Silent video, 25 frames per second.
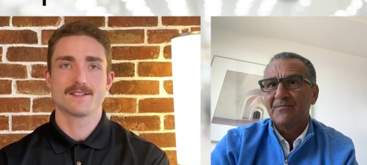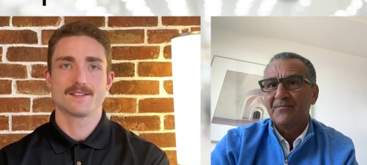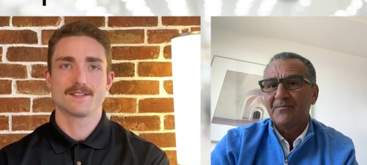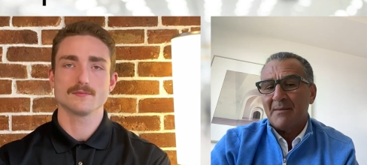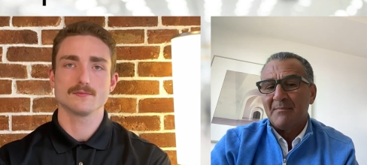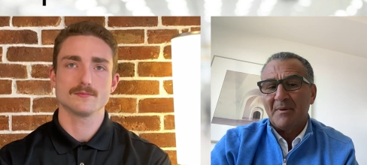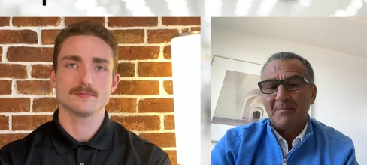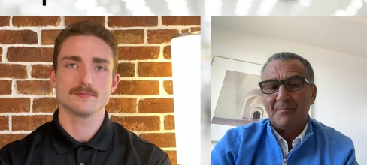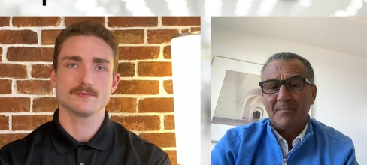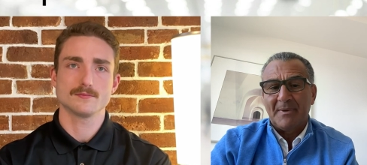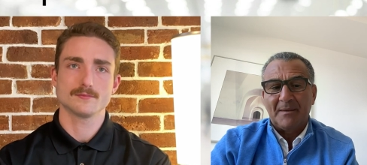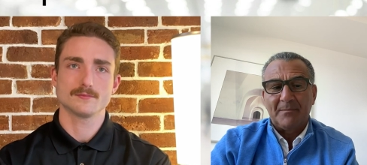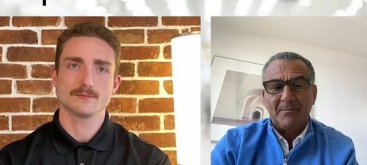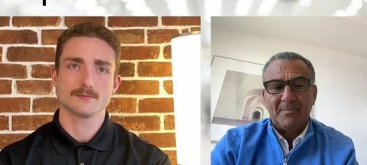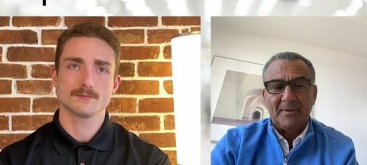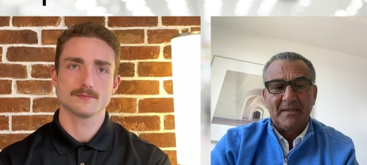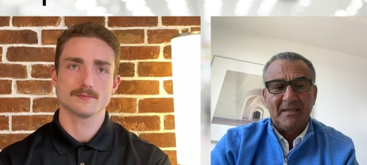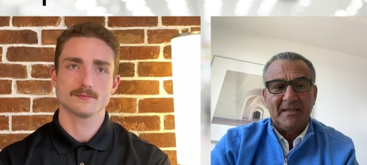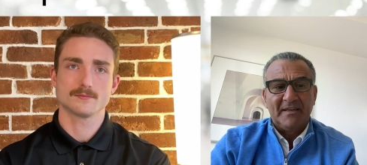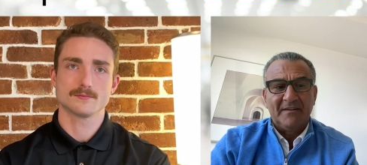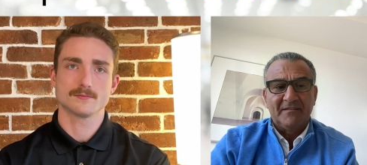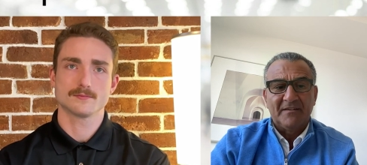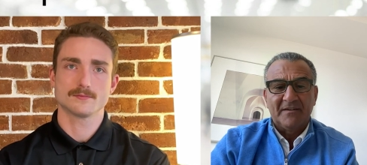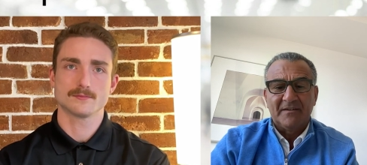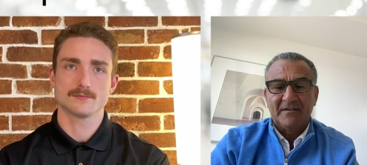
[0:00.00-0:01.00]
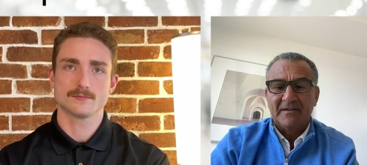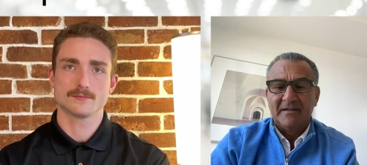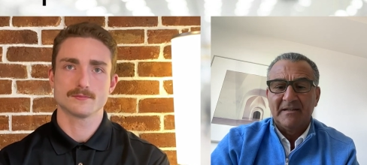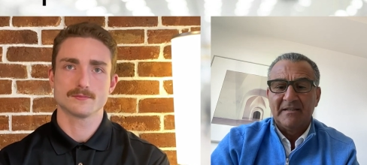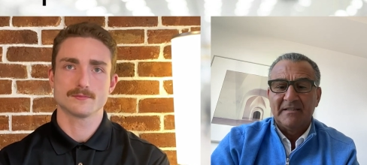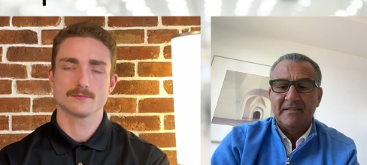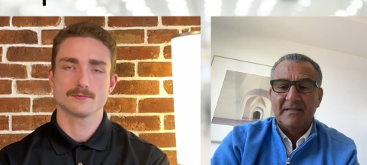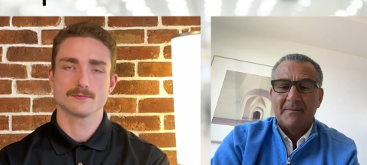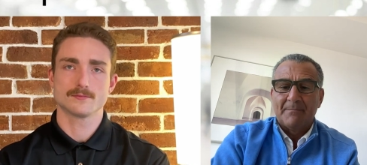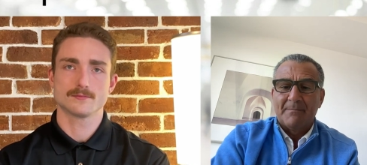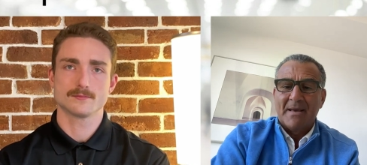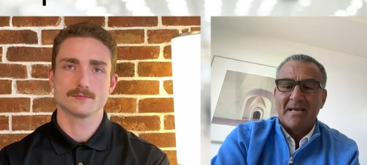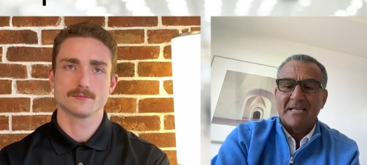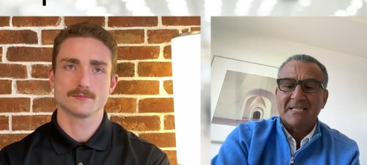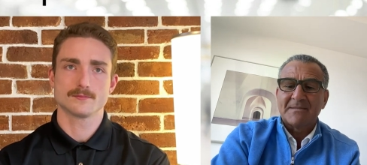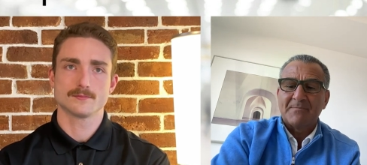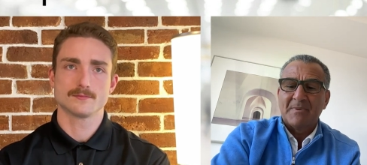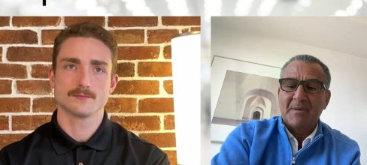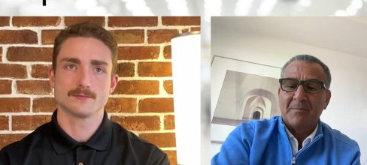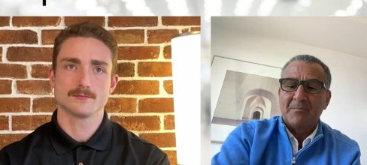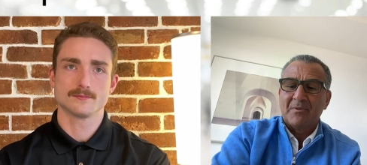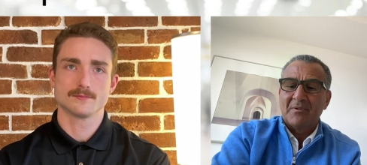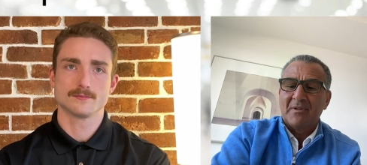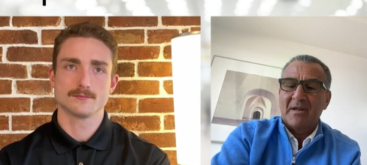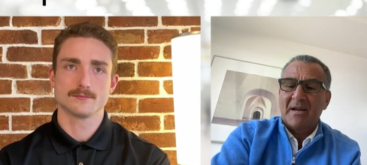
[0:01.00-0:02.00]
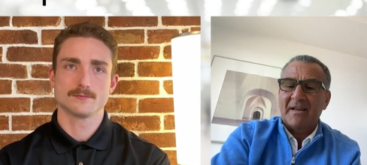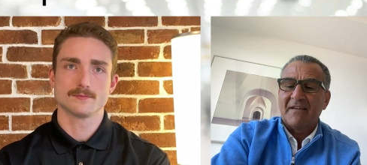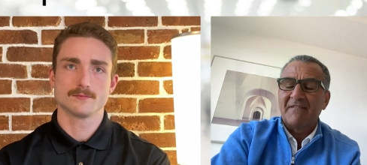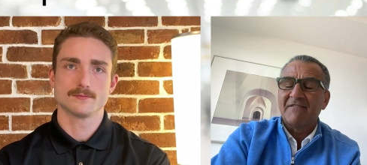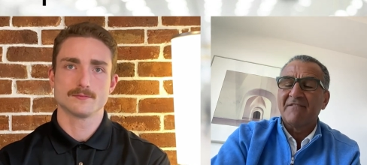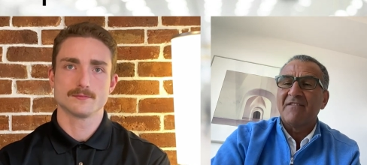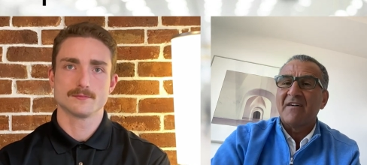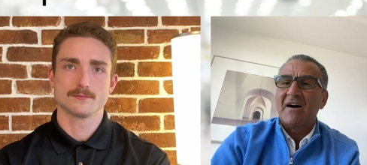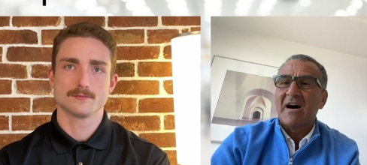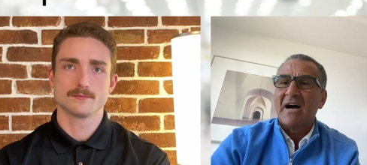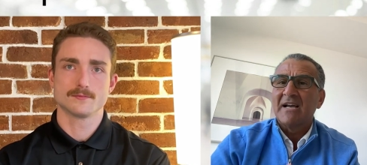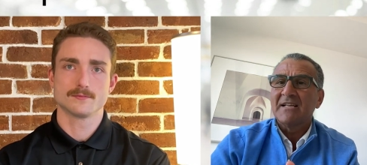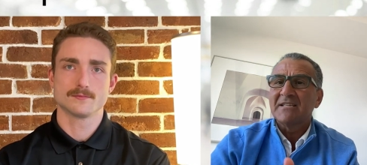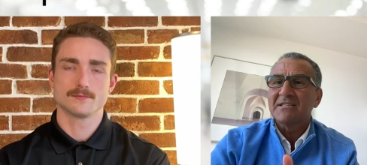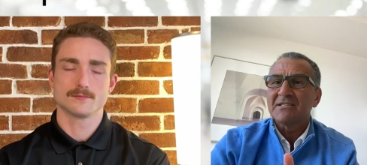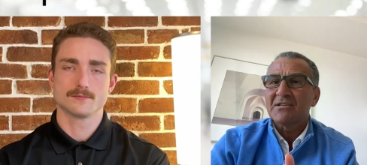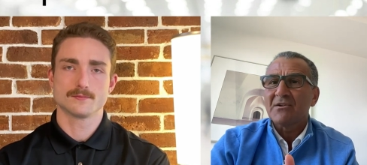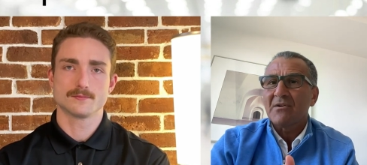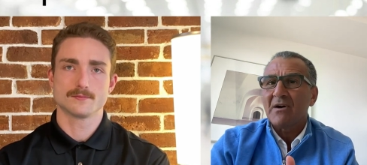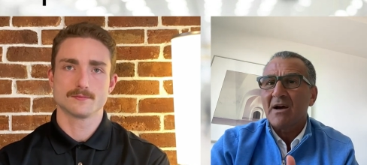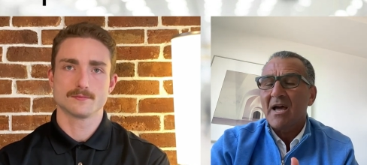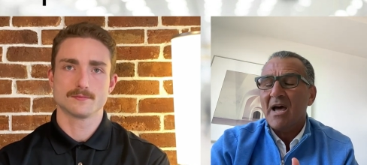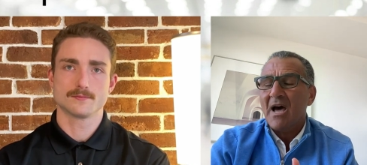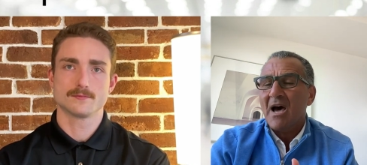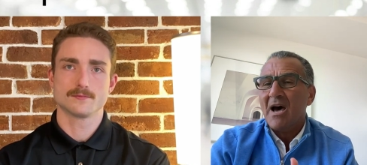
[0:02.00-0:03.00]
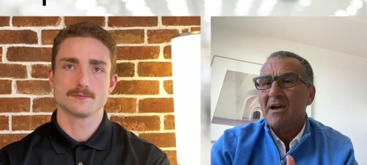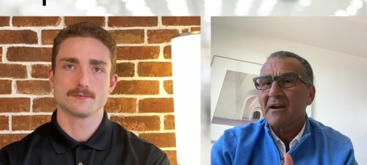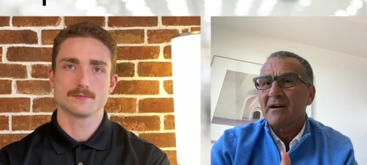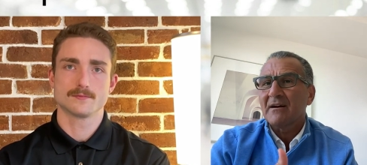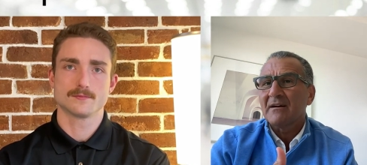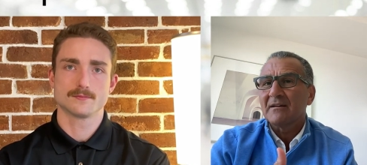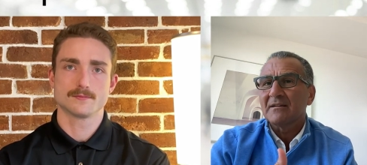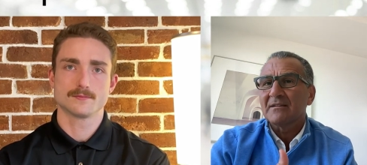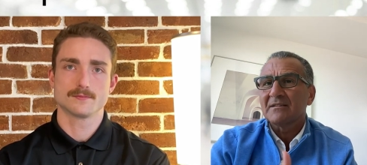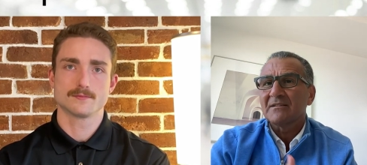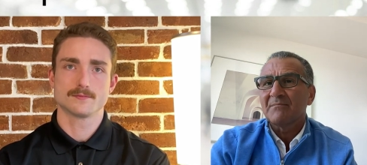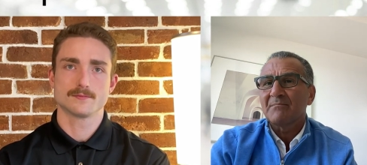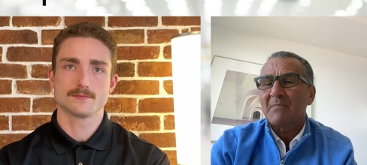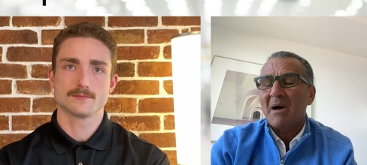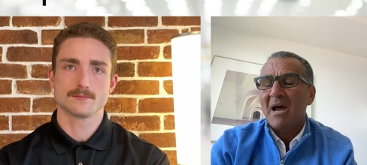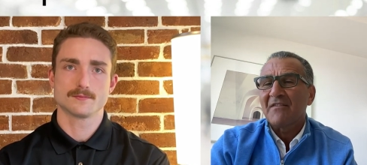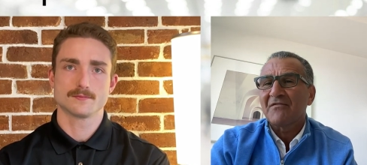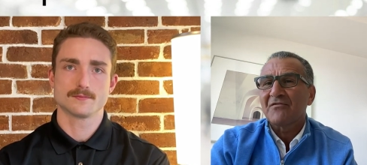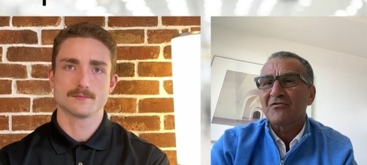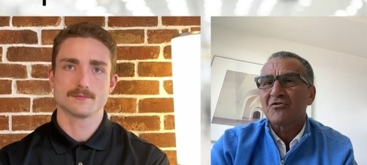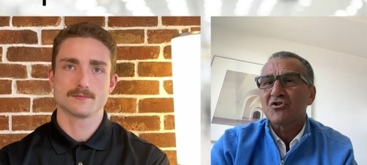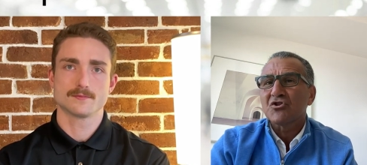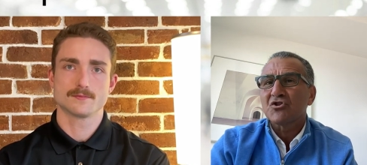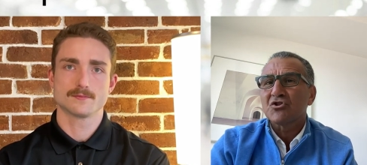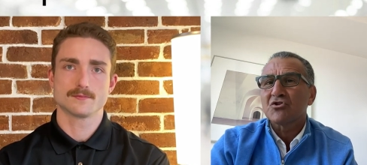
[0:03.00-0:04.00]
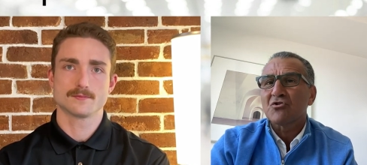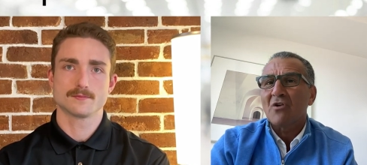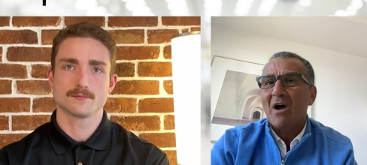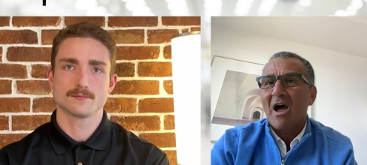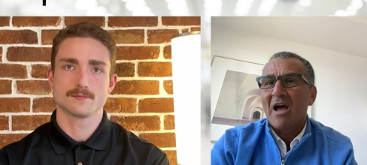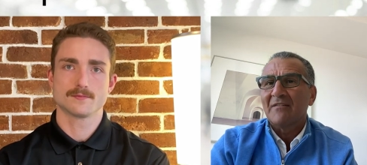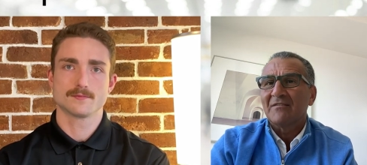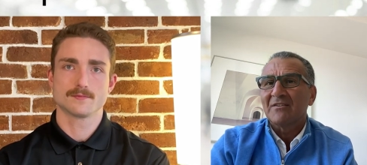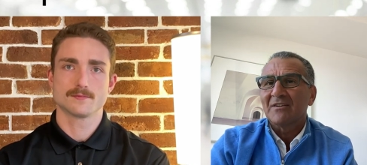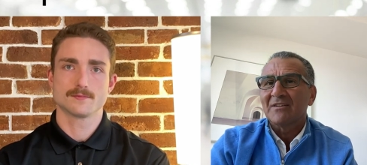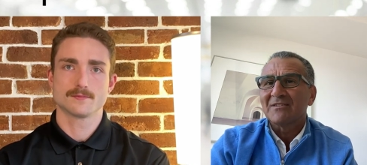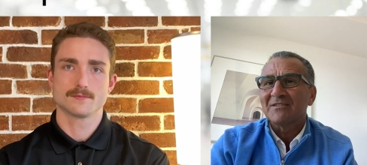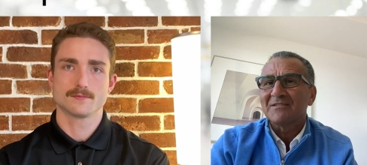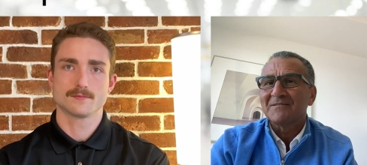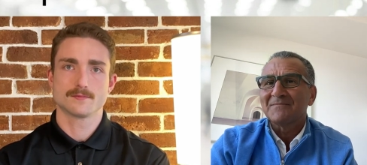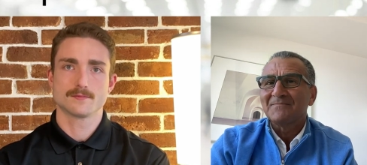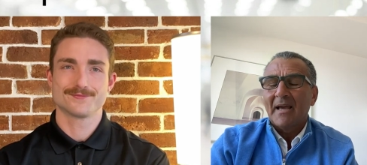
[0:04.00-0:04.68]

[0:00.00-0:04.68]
Speaker 1: I'm a big believer in the best people I can find. So I hired the, my first driver.